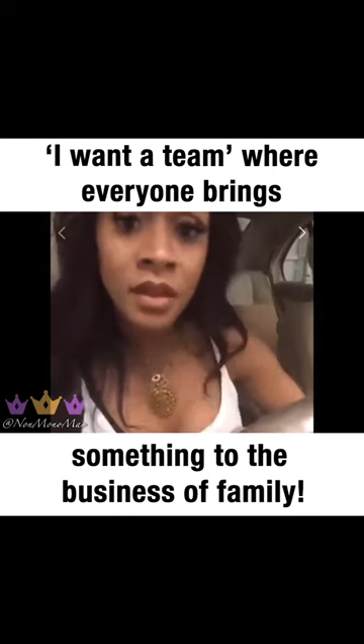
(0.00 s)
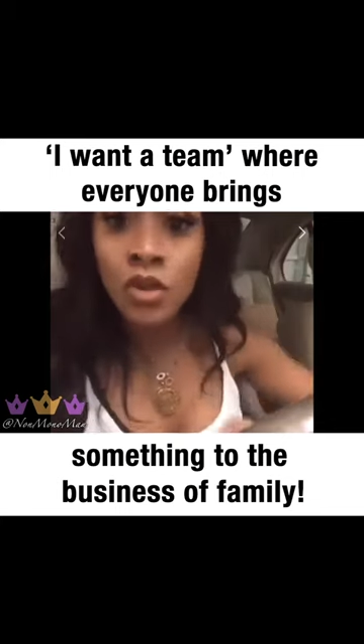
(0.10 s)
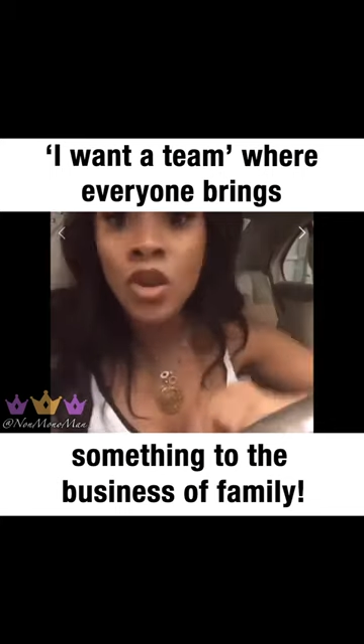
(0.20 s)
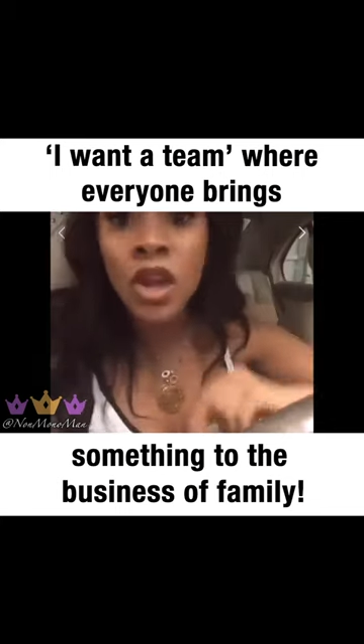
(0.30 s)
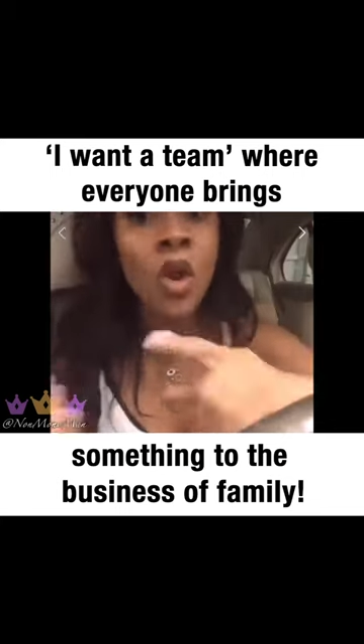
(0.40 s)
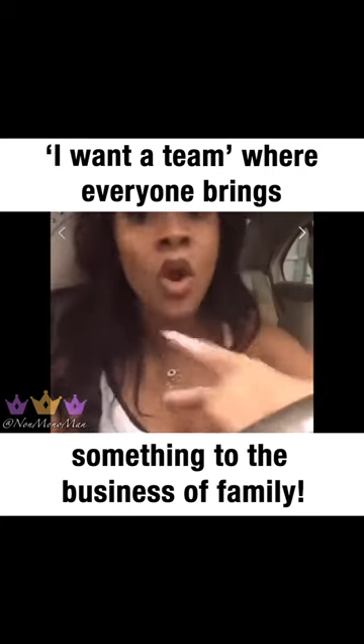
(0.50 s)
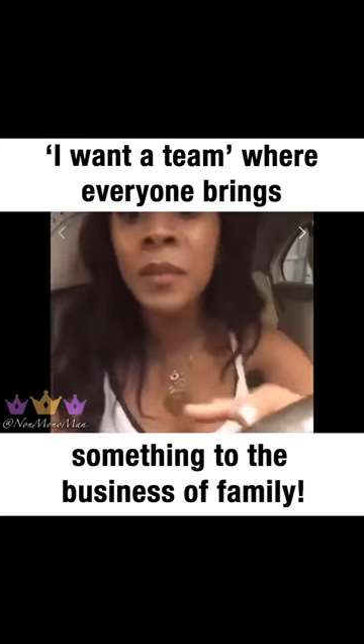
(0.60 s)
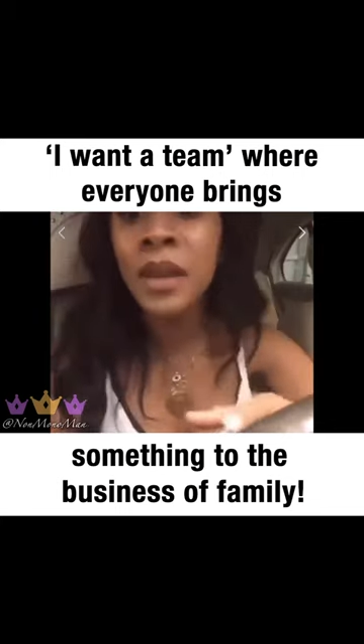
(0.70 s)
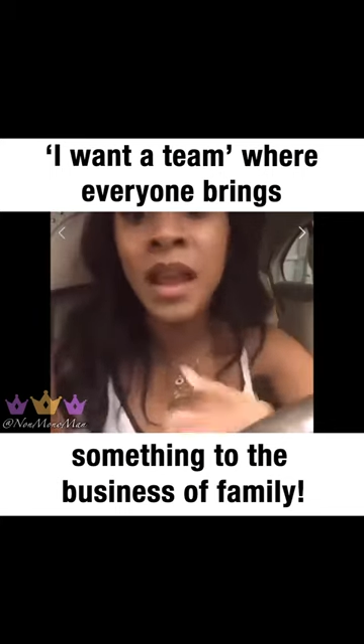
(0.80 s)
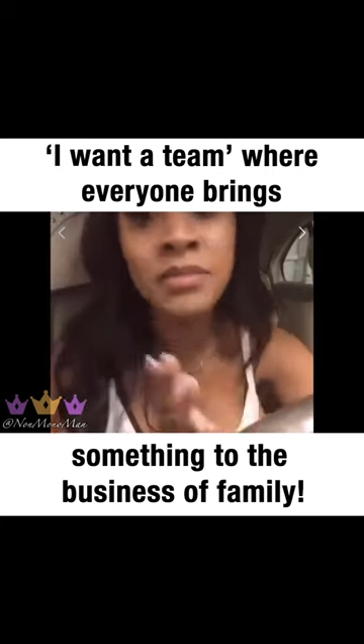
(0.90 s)
You can call
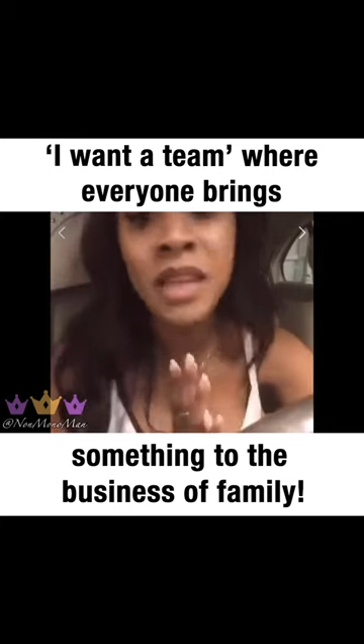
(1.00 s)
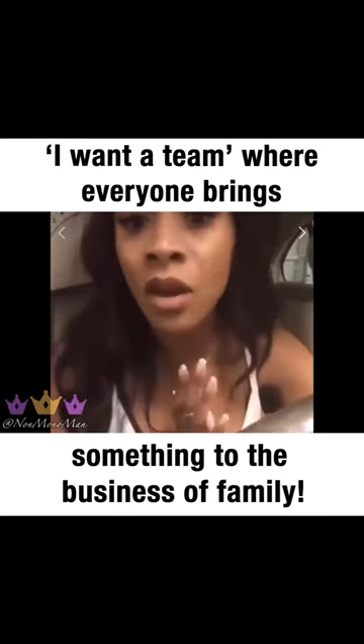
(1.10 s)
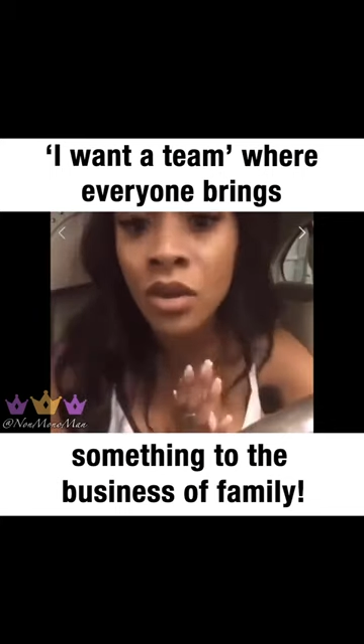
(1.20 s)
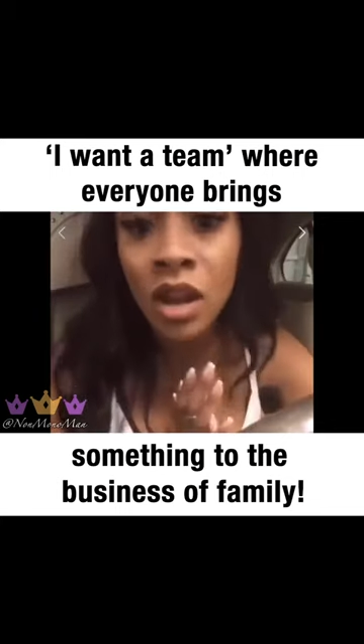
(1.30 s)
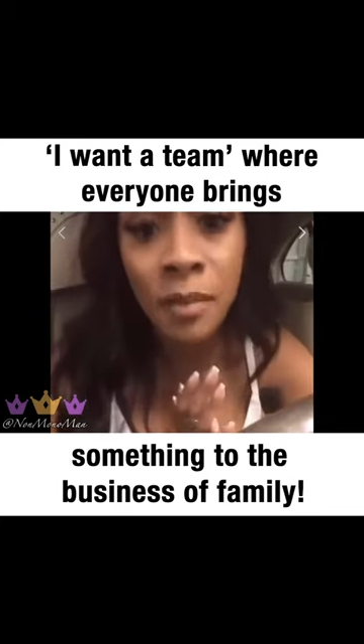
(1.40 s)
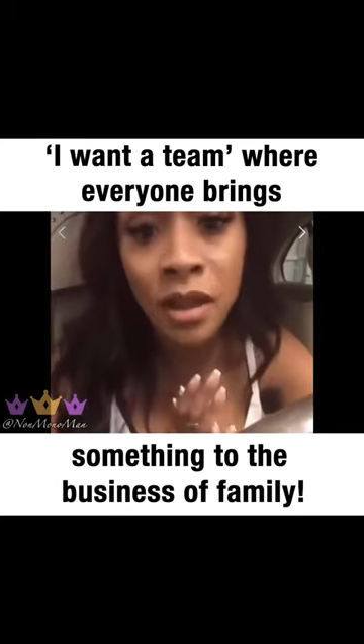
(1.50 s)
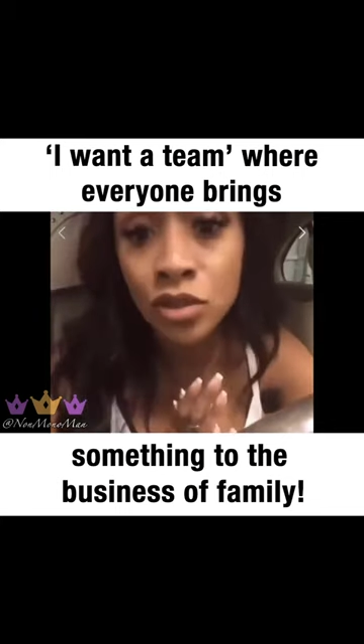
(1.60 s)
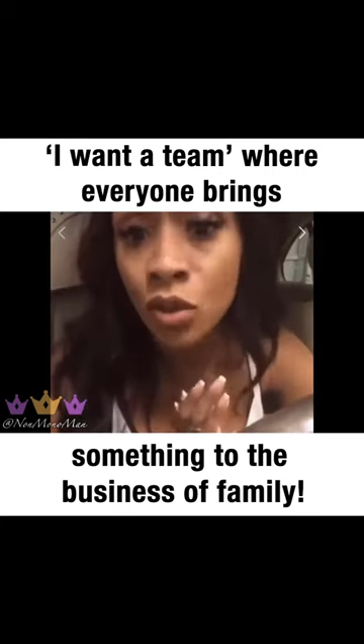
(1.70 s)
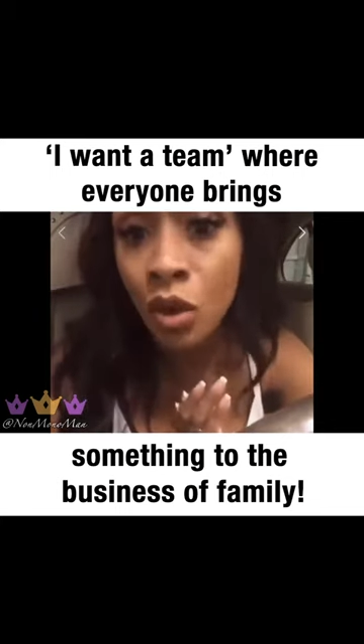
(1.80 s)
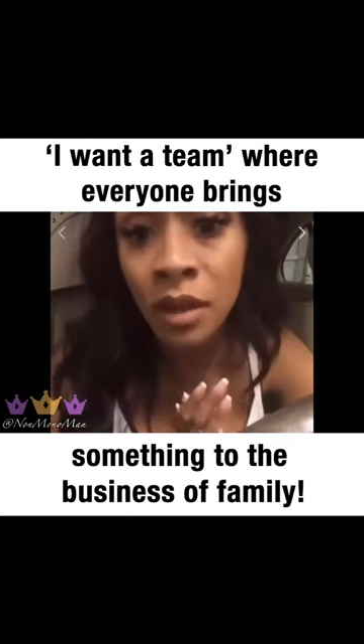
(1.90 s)
me names. I don't care about you
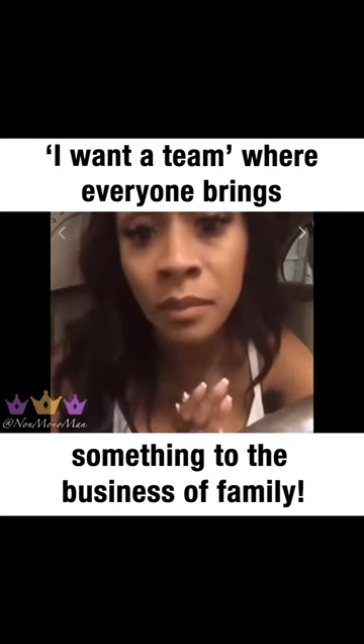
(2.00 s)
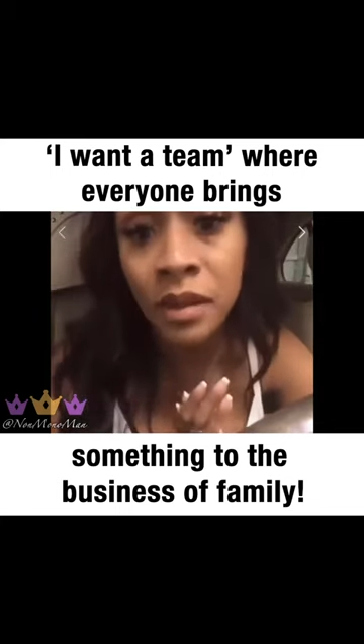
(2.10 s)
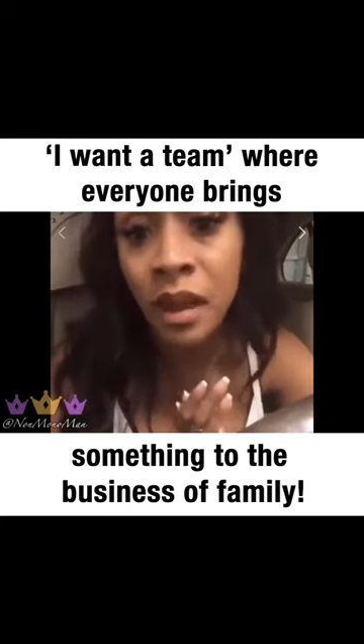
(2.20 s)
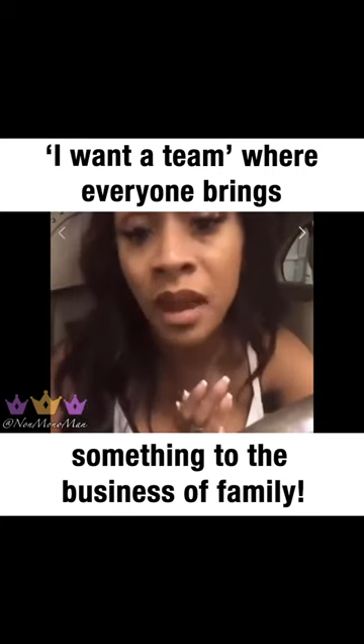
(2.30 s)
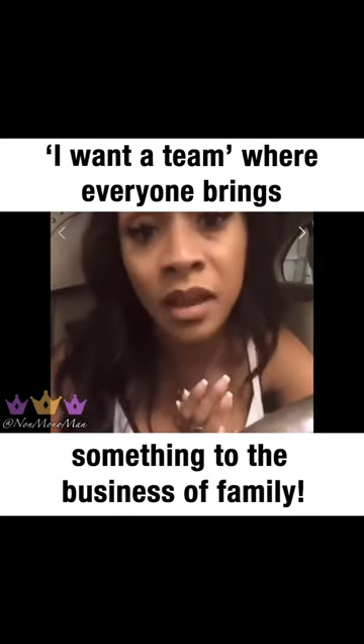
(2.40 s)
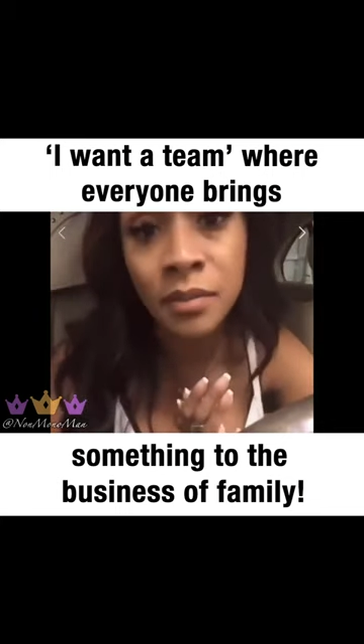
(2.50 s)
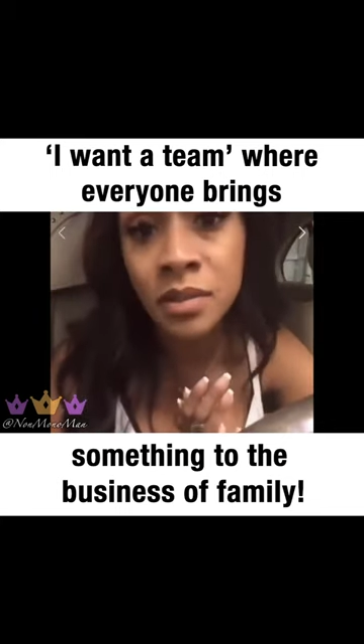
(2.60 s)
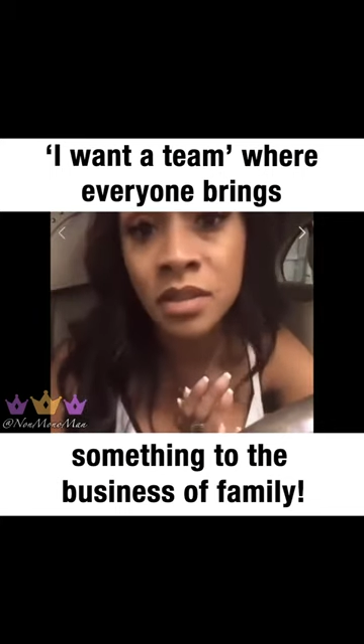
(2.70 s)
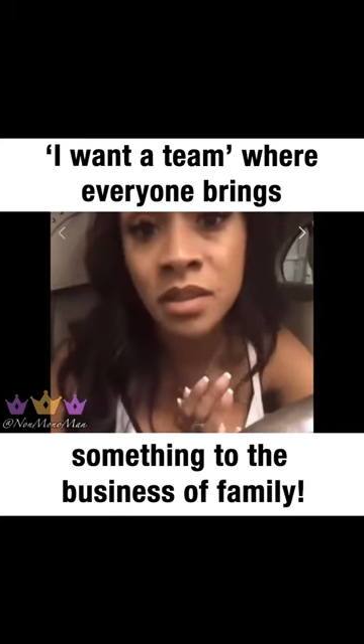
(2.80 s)
calling me names.